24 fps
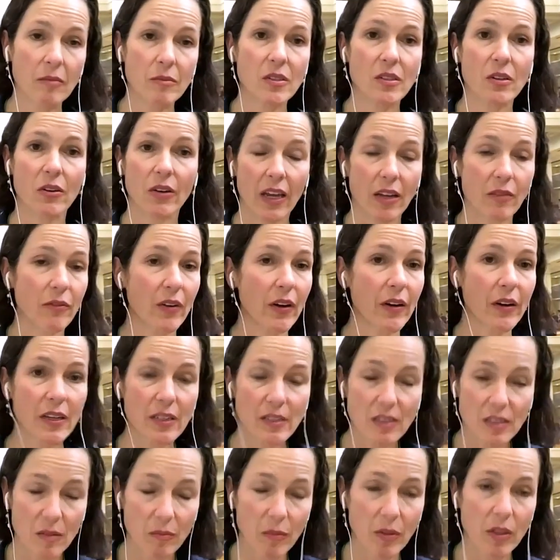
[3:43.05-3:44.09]
So again, very
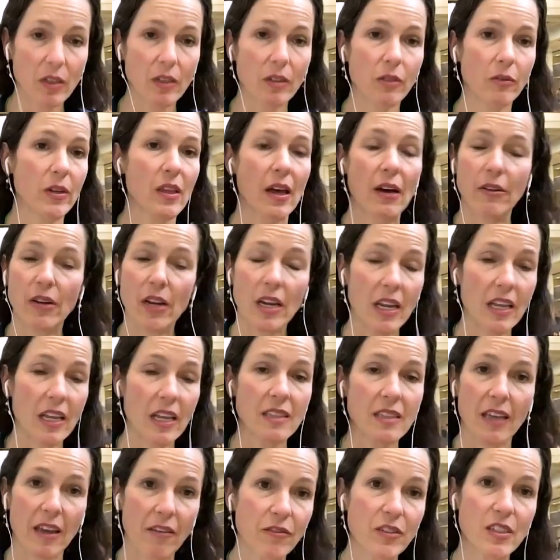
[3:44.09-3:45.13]
similar without any
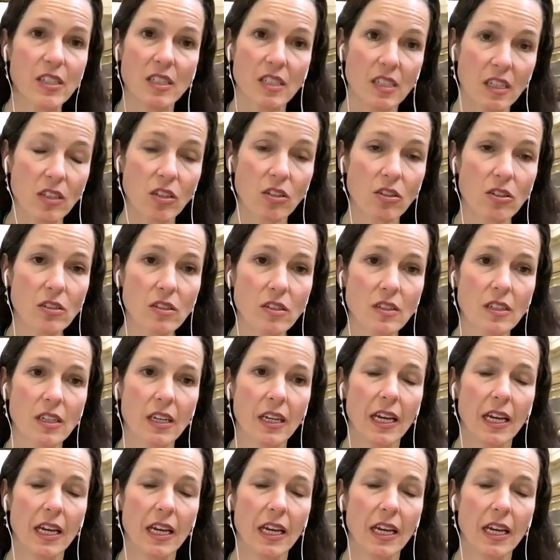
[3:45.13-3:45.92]
safety signals.